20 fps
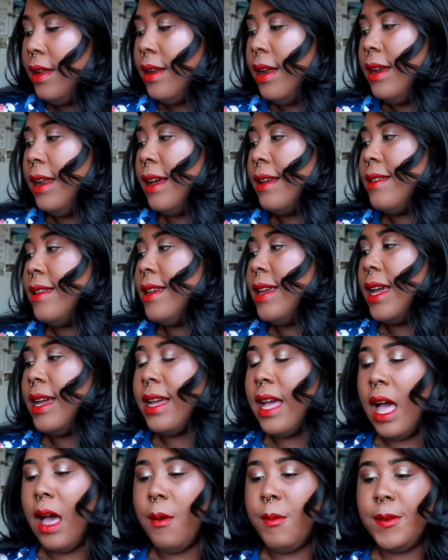The next thing I
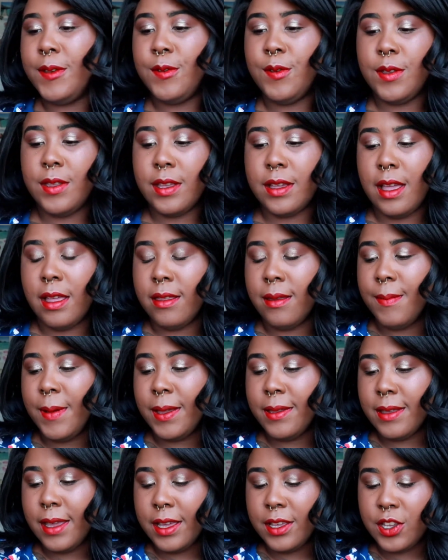got, which was a
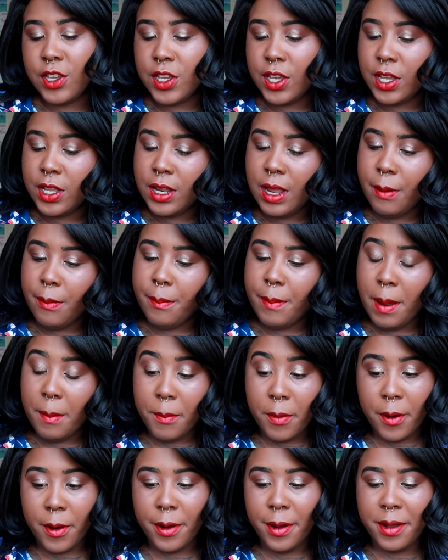customization, I
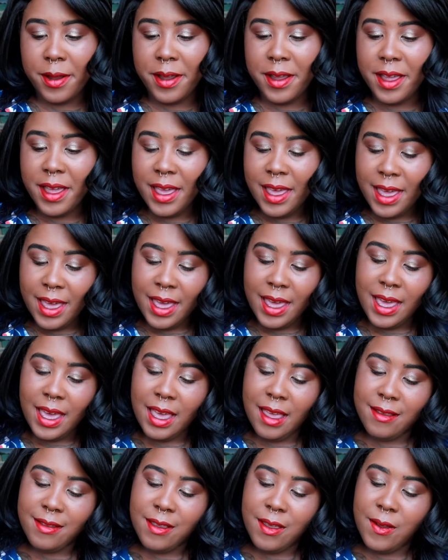remember,
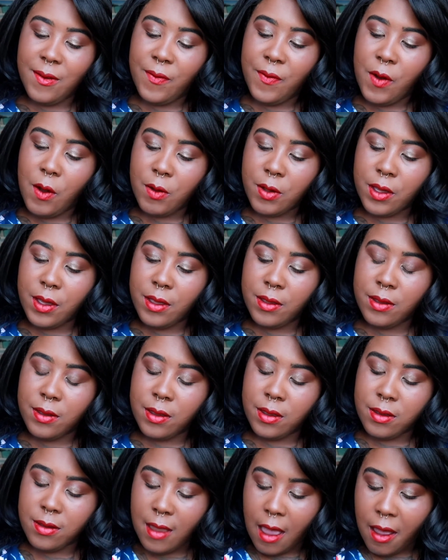is the
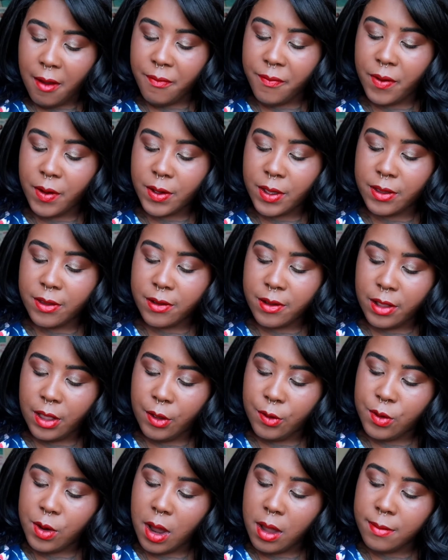Soft Focus
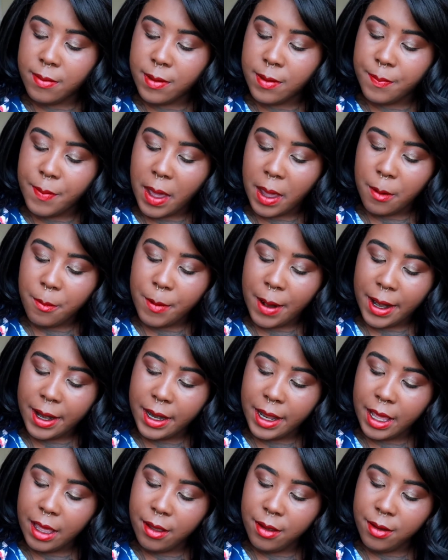Glow Drops by
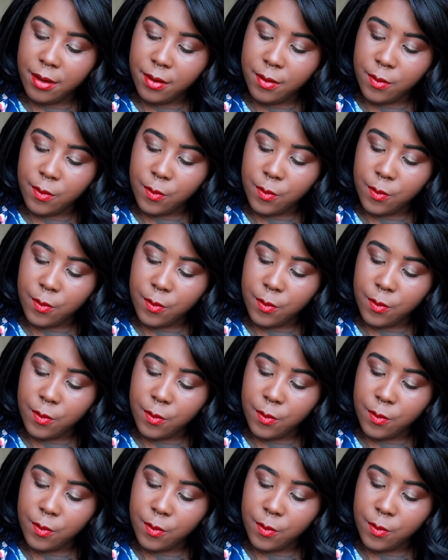Rodeo.